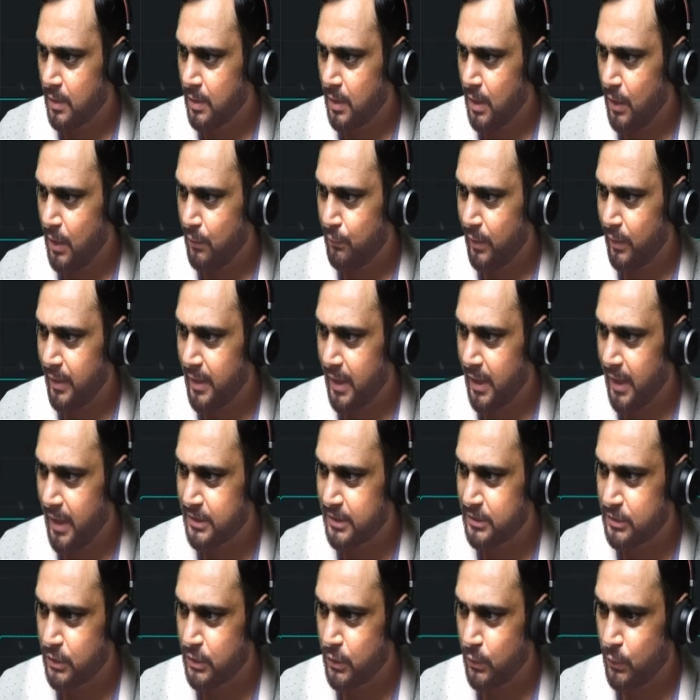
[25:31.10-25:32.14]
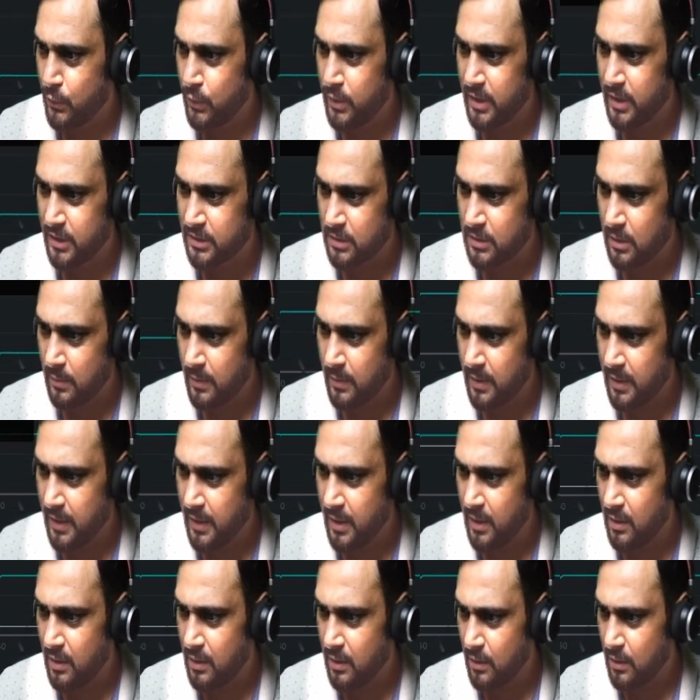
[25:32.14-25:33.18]
If I execute this command
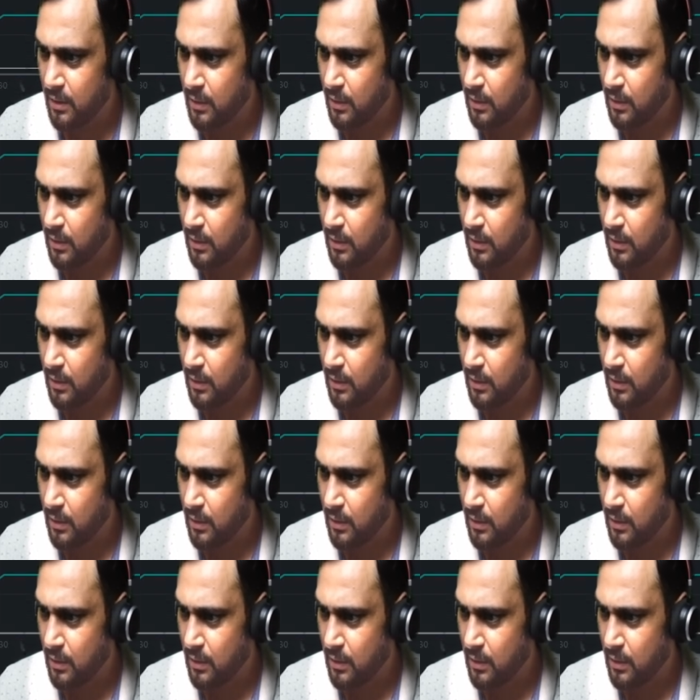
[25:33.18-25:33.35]
here,